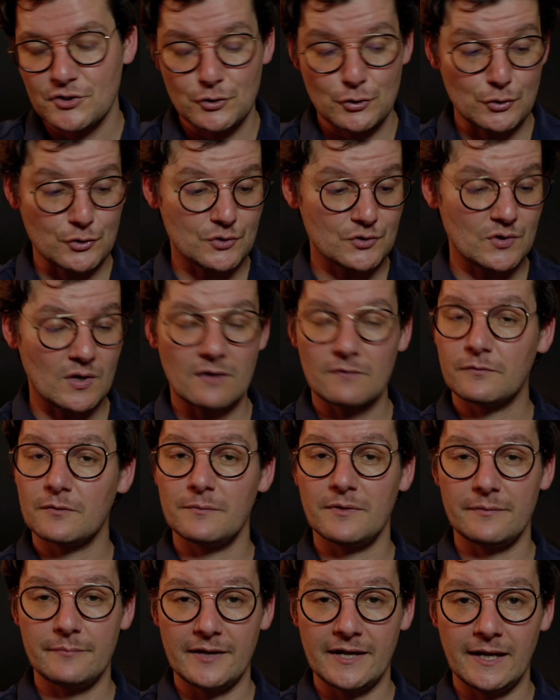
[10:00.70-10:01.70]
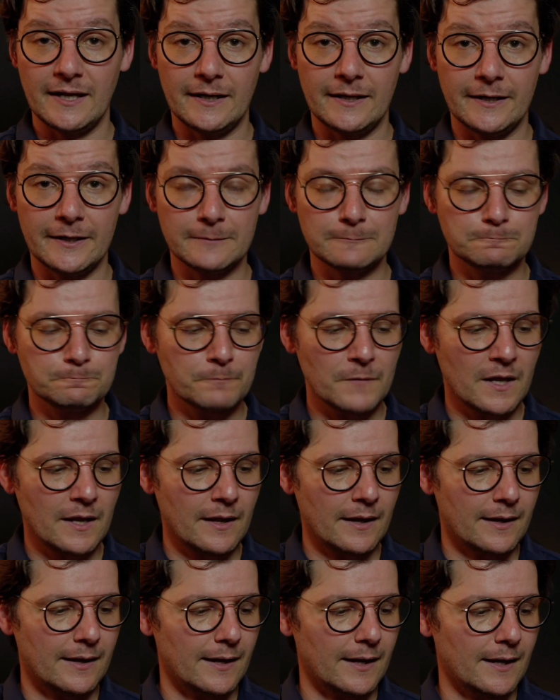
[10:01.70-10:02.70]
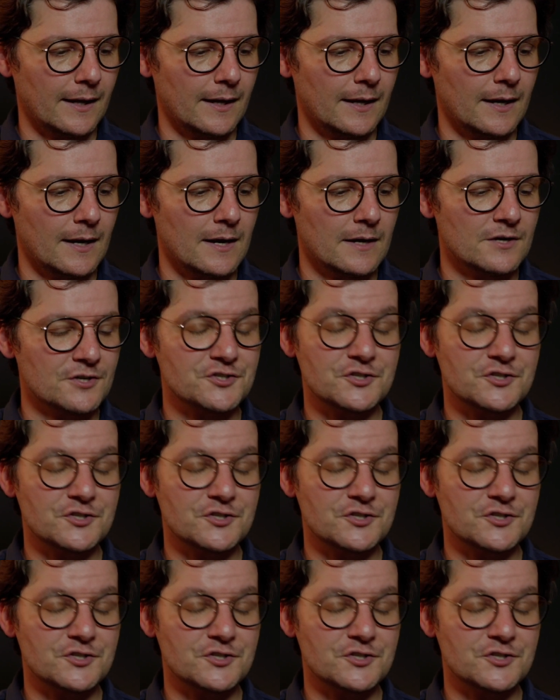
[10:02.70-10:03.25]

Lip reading: to start from the beginning and